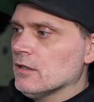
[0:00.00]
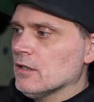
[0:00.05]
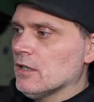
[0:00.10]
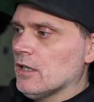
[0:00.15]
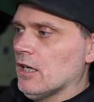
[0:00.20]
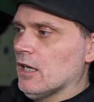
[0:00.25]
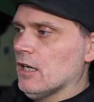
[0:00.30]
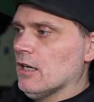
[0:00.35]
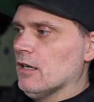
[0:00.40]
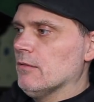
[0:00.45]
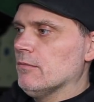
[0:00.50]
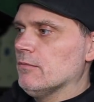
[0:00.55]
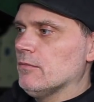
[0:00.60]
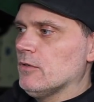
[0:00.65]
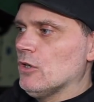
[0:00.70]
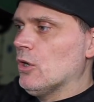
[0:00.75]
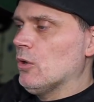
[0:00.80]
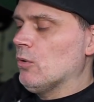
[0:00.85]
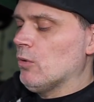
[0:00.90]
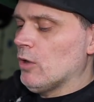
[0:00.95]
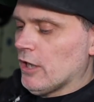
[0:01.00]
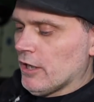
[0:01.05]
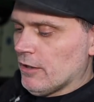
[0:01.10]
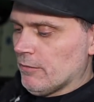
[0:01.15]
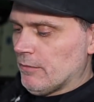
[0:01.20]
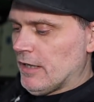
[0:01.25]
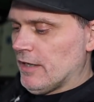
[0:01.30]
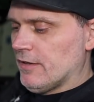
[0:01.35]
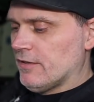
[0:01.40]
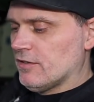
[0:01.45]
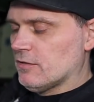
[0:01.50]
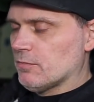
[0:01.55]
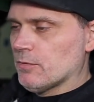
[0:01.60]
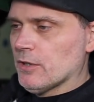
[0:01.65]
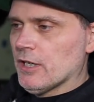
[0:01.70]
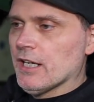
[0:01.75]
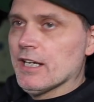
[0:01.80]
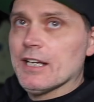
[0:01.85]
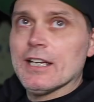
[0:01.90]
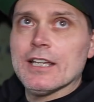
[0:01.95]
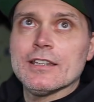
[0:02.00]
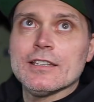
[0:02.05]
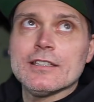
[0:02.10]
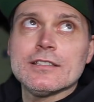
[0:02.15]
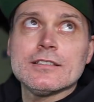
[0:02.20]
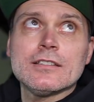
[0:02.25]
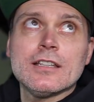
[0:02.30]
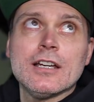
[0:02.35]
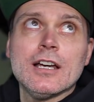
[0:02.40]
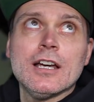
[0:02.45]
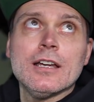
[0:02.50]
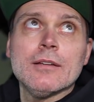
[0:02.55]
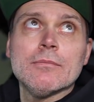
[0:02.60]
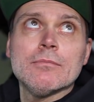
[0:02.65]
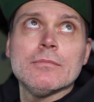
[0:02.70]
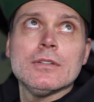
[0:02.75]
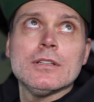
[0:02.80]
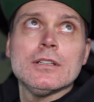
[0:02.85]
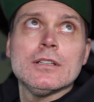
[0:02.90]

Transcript: No water meth spraying at this time.